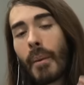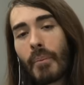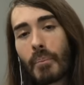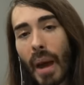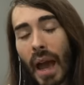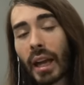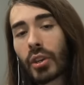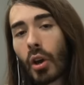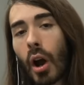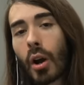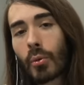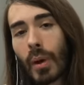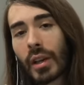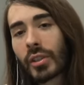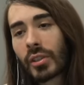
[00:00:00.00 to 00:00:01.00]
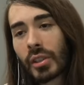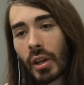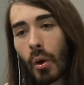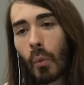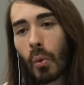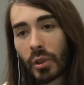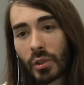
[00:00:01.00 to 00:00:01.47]
Backyard
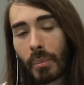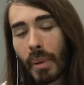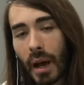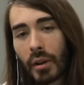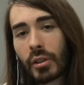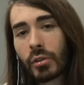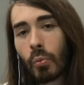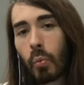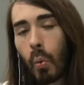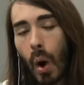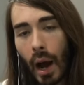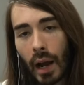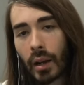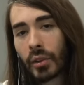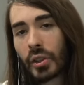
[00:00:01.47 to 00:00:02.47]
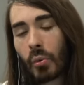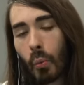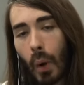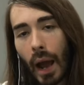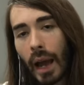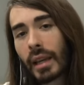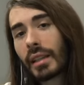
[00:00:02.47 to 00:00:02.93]
wrestling was about as wild and
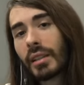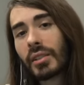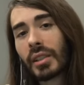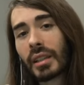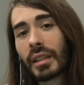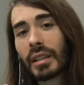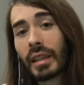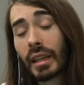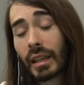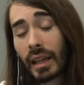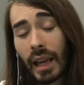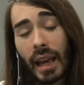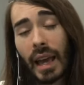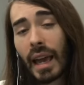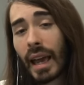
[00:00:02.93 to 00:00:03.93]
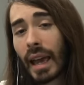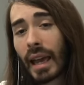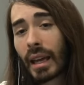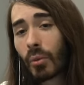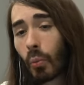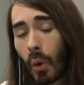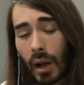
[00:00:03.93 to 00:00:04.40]
wacky as it could get
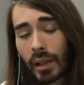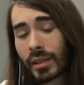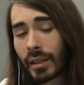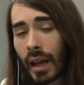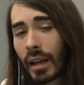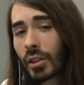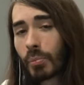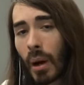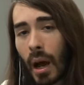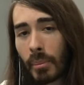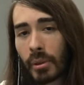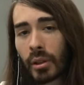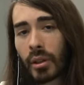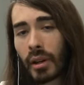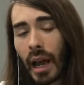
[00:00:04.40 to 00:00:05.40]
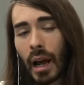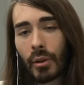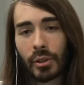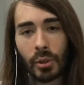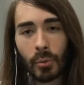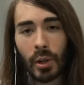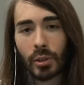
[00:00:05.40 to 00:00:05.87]
and while it's not as popular now
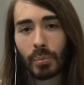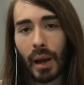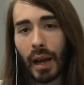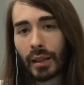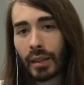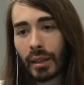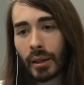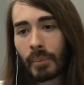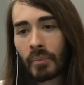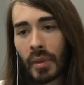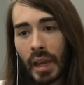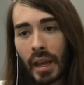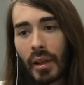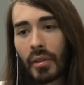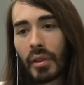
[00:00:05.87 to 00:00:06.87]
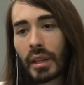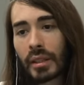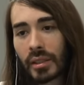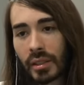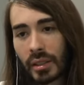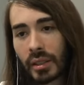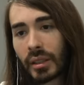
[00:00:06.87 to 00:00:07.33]
as it was back then, it
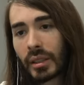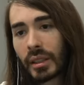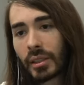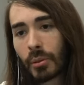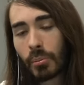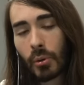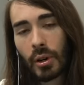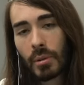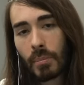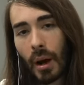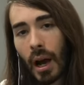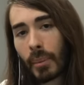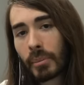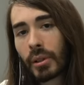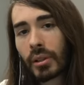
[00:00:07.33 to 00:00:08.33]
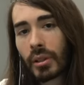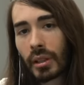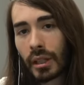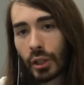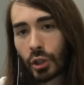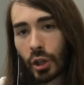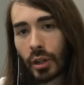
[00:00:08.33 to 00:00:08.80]
still is a pretty popular
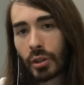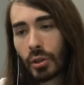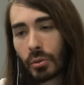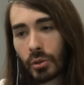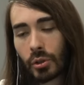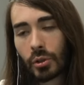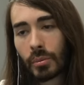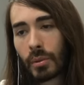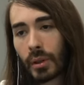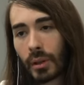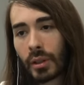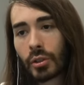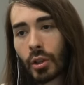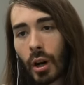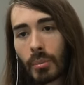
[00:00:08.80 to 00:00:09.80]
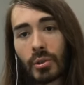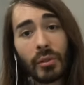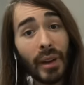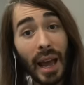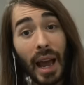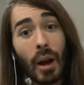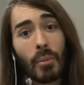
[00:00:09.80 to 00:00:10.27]
niche on YouTube in terms of
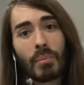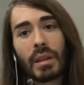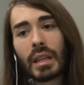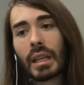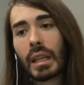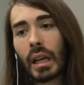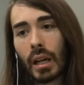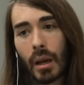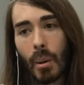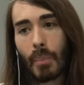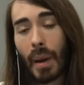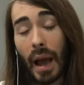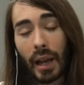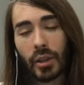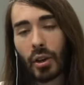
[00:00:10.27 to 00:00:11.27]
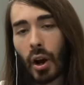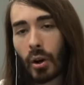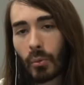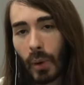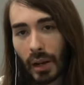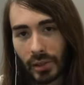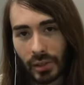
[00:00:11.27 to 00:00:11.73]
how many
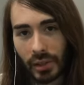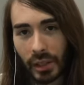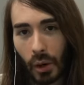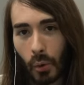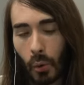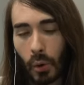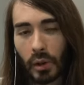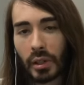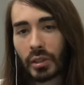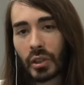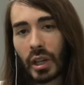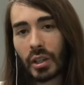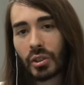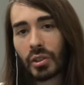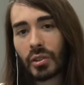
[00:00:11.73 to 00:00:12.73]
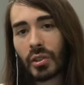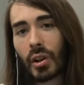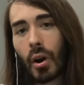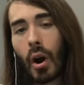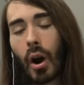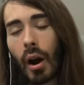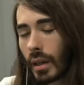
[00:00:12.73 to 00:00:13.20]
backyard wrestling organizations
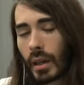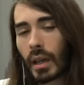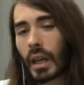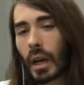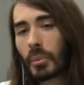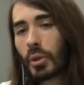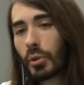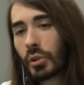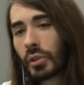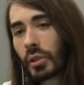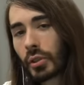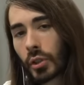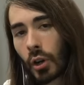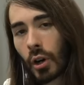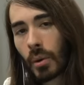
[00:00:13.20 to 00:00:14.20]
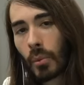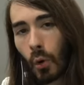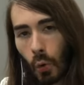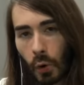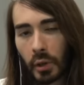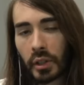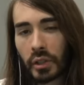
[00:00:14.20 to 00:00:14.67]
there are. And I'm using the term
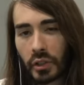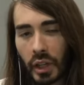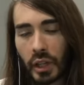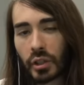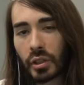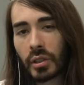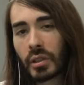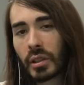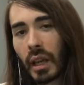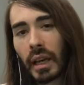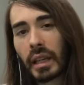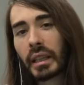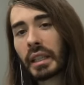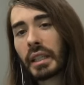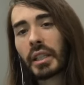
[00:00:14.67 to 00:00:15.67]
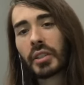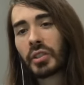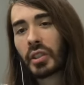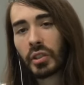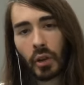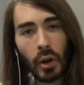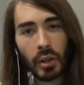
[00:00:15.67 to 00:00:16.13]
organizations lightly because
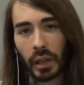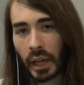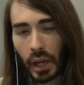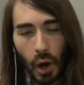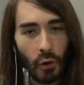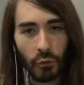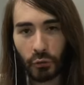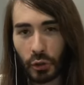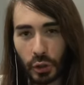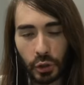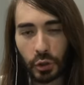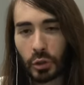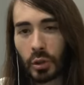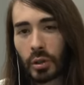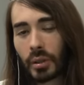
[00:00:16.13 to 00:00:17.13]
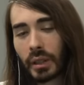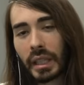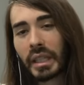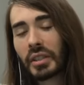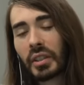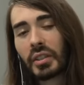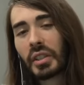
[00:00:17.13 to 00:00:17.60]
these aren't like official
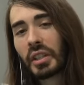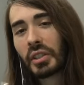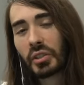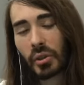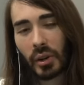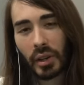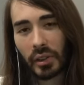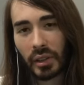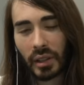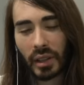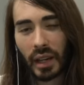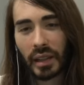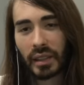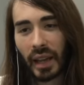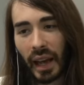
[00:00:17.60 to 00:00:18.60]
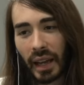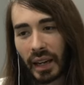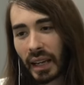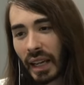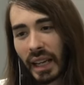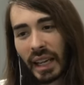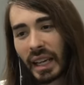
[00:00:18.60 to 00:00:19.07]
entities or anything like that.
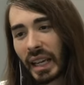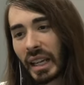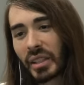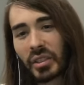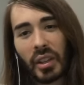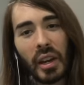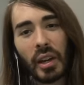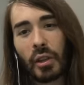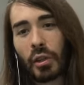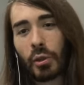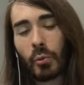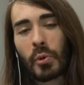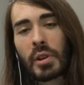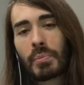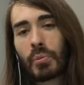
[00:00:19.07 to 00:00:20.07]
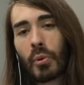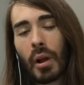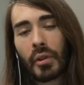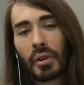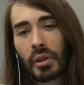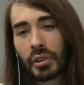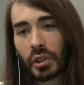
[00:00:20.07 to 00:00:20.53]
It's like three
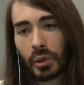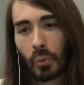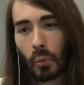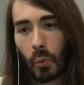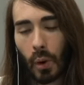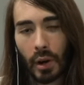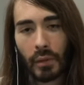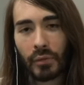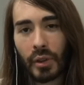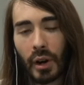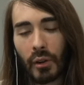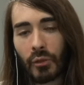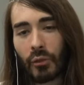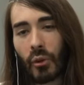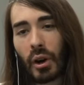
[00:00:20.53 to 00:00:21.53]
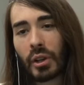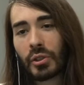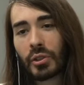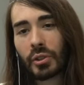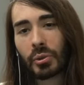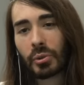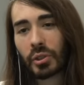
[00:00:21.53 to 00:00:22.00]
brothers and one of their
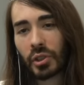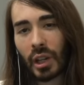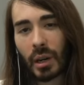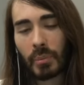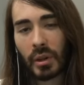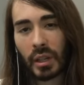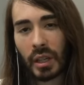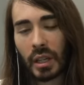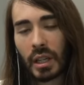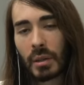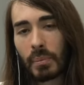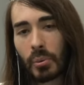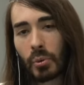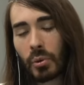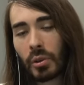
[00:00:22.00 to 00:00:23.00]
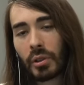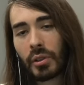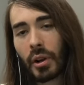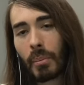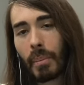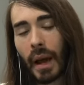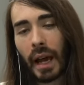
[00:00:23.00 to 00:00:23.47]
friends who set up a kiddie pool in
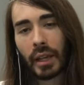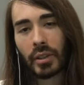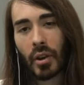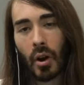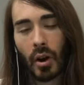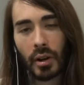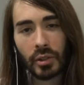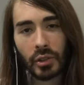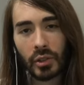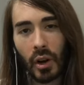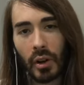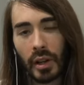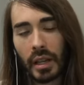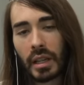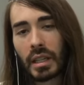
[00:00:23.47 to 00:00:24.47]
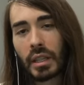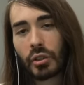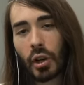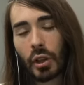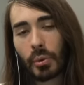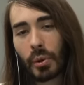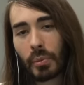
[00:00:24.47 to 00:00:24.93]
their backyard and start hitting each
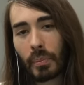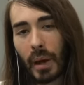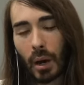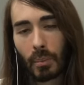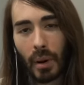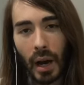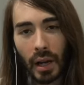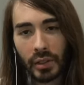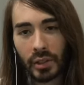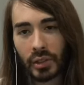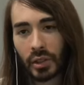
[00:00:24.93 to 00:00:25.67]
other with mailboxes